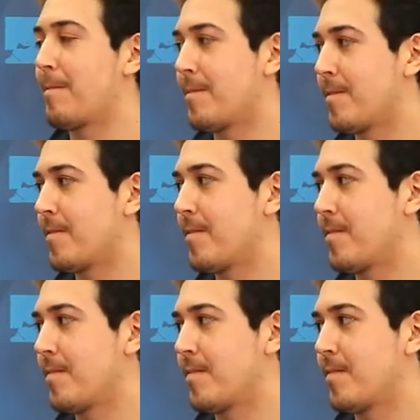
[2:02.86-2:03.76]

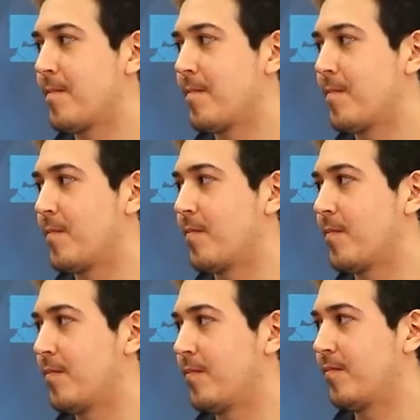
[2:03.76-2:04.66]

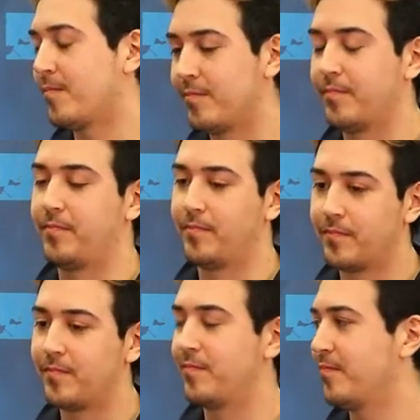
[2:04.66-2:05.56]

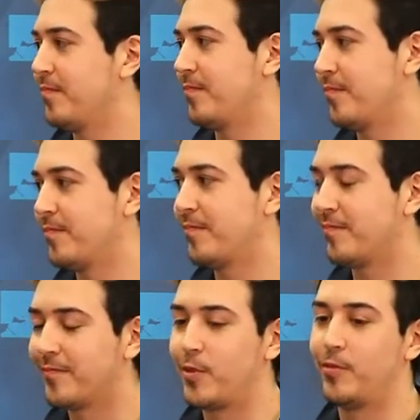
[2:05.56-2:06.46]

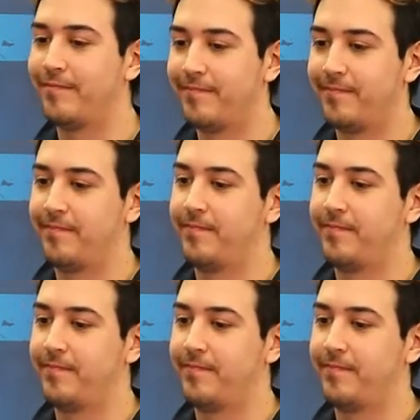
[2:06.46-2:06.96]
This person isn't speaking.